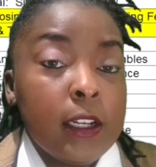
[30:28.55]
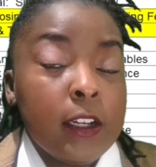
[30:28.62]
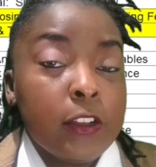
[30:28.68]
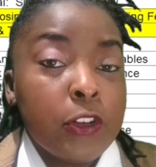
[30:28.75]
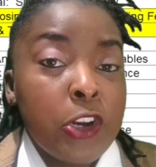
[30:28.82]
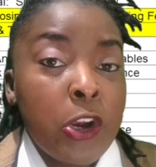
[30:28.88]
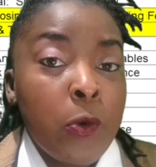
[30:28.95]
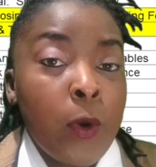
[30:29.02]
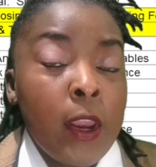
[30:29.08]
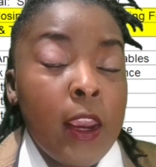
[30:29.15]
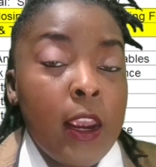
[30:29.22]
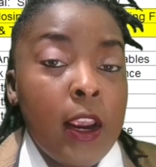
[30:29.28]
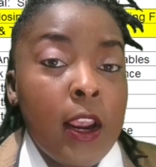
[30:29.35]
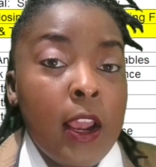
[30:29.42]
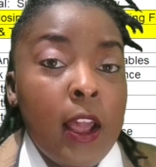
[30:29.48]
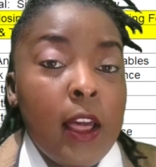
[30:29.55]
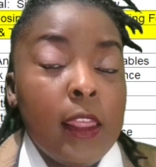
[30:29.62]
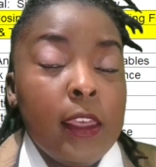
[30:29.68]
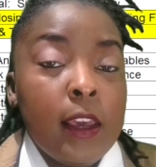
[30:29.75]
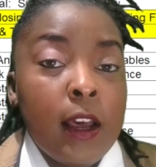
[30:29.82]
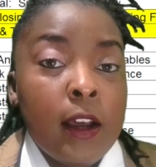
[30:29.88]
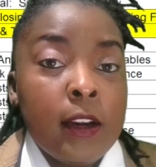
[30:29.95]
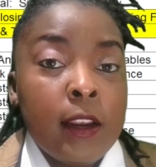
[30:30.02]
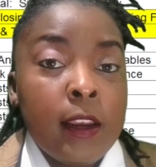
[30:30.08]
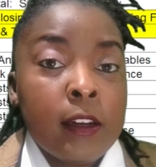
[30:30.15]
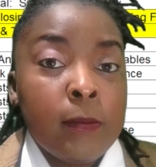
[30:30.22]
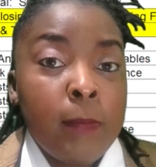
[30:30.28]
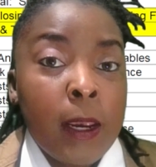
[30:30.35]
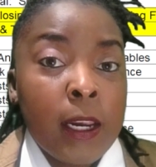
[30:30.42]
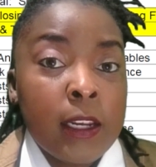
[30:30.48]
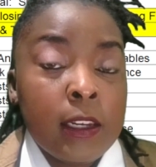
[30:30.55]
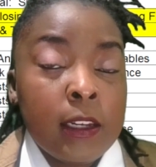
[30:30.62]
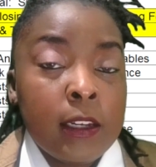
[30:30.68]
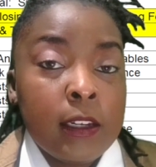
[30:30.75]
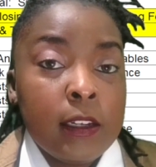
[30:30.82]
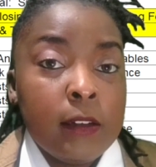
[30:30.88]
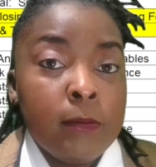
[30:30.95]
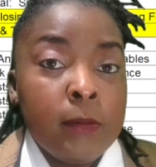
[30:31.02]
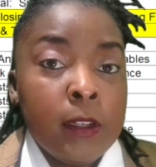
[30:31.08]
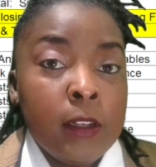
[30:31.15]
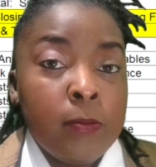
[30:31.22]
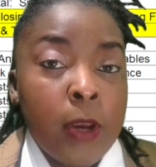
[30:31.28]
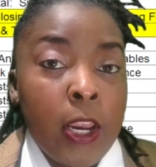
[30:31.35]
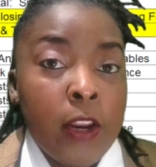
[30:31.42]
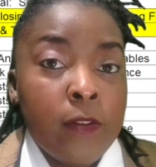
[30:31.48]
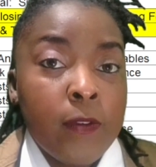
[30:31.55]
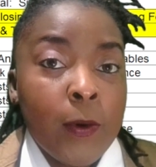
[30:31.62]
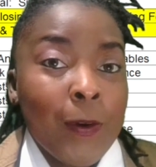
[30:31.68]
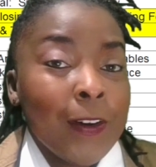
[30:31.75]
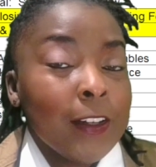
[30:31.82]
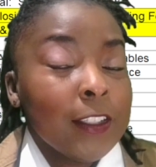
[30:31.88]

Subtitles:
That way, the unexpected can be paid for.